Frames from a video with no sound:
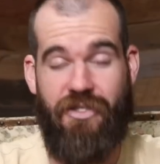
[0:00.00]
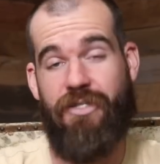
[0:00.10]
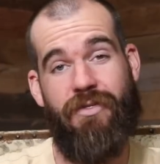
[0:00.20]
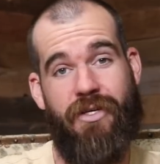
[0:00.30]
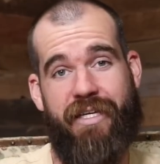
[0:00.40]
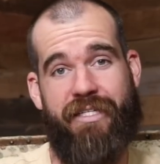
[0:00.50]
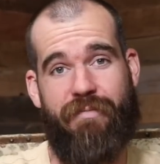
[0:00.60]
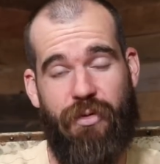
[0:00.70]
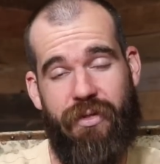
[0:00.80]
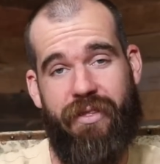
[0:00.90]
She's also said
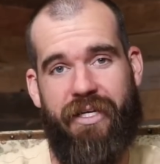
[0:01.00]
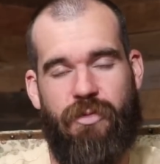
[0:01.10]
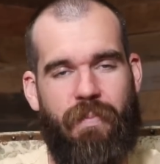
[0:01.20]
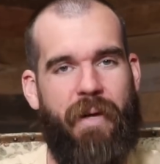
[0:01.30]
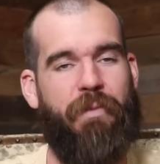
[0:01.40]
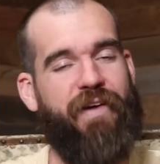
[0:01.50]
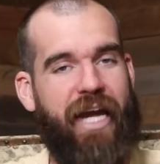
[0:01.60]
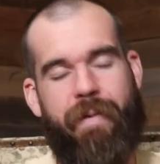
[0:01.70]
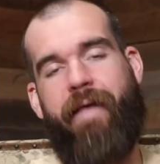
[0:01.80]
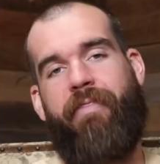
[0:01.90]
some good things, but people
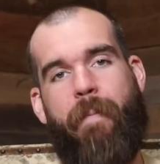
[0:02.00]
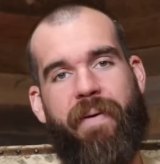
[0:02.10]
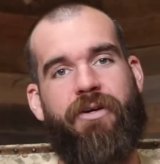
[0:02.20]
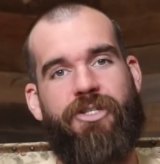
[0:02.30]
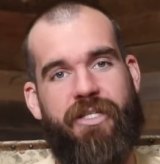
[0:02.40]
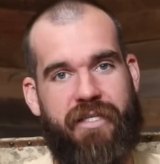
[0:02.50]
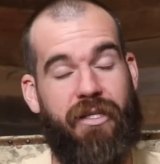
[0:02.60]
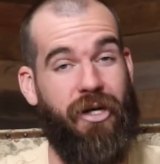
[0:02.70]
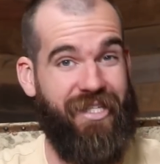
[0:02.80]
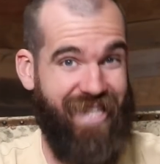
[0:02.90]
forget about that because she says a
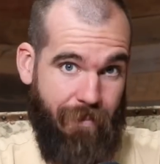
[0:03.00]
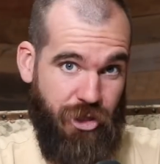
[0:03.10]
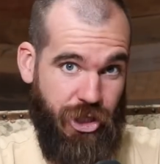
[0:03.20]
lot of dumb